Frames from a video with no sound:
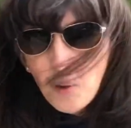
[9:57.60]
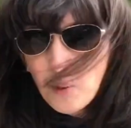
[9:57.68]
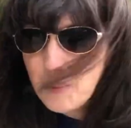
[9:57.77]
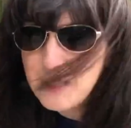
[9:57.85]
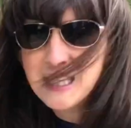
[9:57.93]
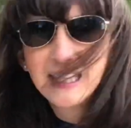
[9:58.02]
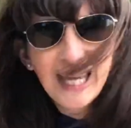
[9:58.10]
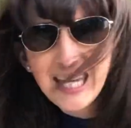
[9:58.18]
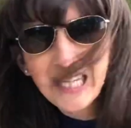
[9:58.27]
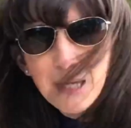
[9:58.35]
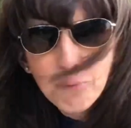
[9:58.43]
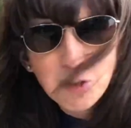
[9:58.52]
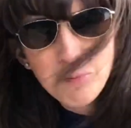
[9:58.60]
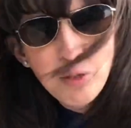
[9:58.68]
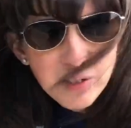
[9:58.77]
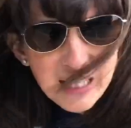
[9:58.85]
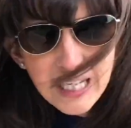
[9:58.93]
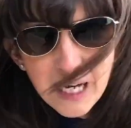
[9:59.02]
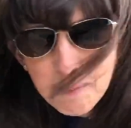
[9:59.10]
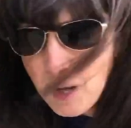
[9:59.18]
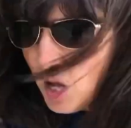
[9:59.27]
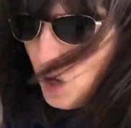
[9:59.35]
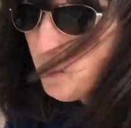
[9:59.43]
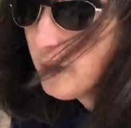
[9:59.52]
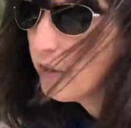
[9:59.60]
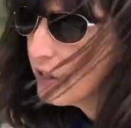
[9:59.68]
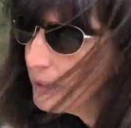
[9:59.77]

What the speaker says: We went to the Gatekeepers Museum. We learned